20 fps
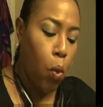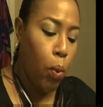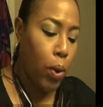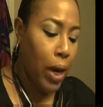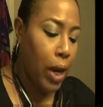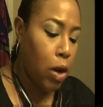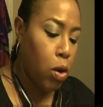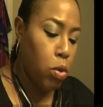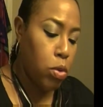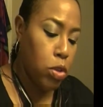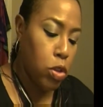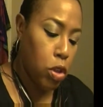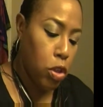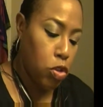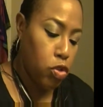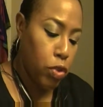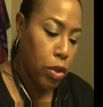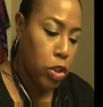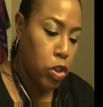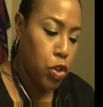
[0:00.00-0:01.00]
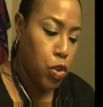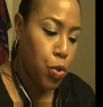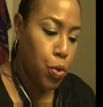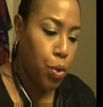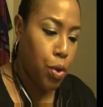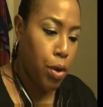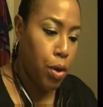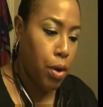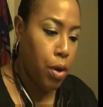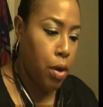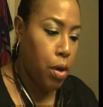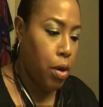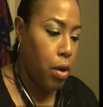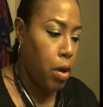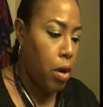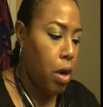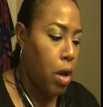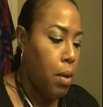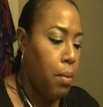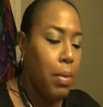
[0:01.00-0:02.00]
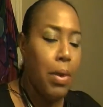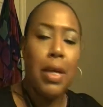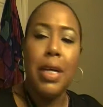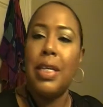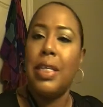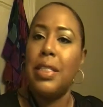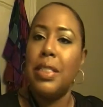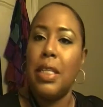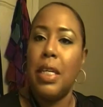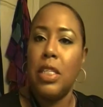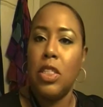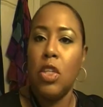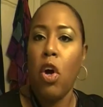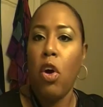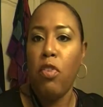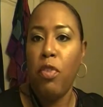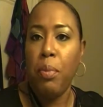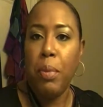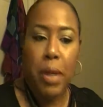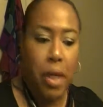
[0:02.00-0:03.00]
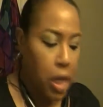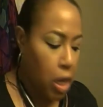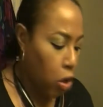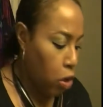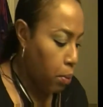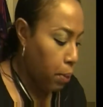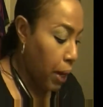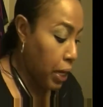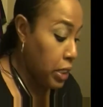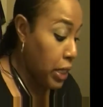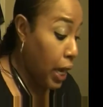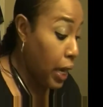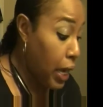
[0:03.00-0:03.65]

when I go into the drugstore because it's hard for me to color match.